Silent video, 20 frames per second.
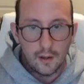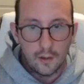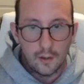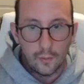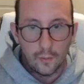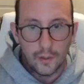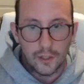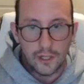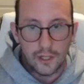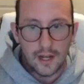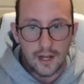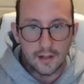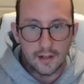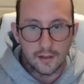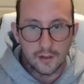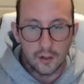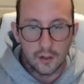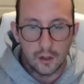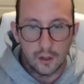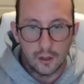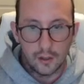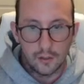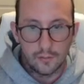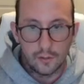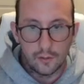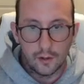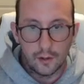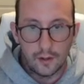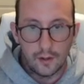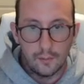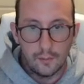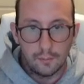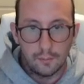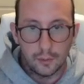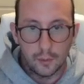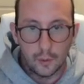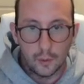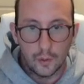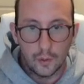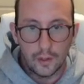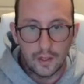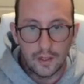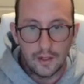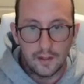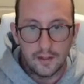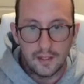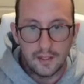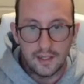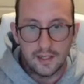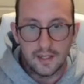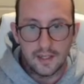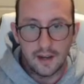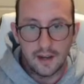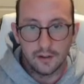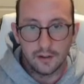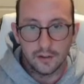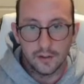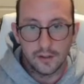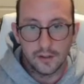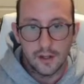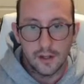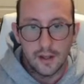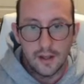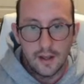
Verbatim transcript: which has all of our employee details.